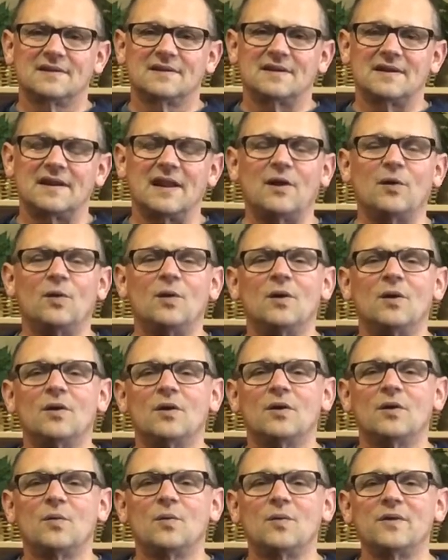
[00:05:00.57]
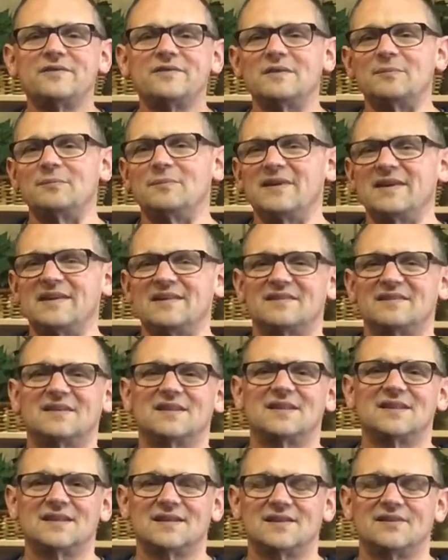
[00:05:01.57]
Now, what does it mean to
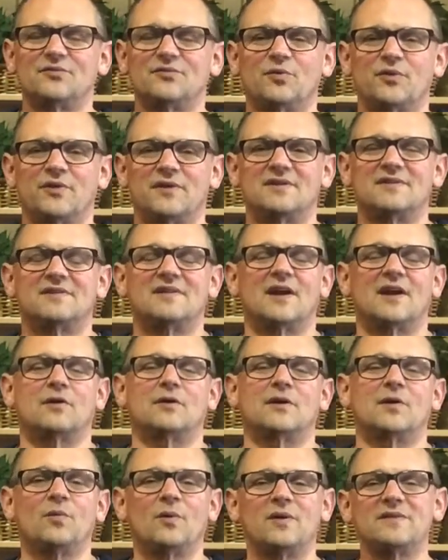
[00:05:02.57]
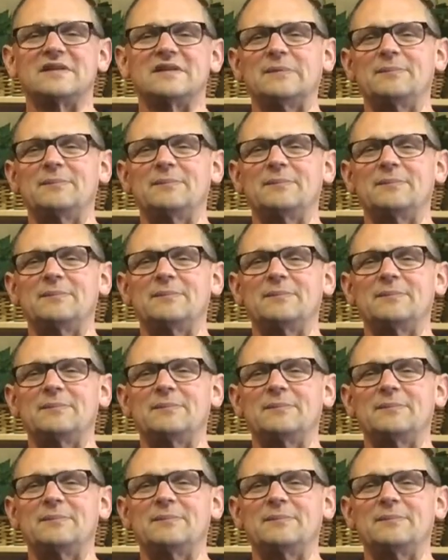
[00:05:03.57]
live with integrity? What does it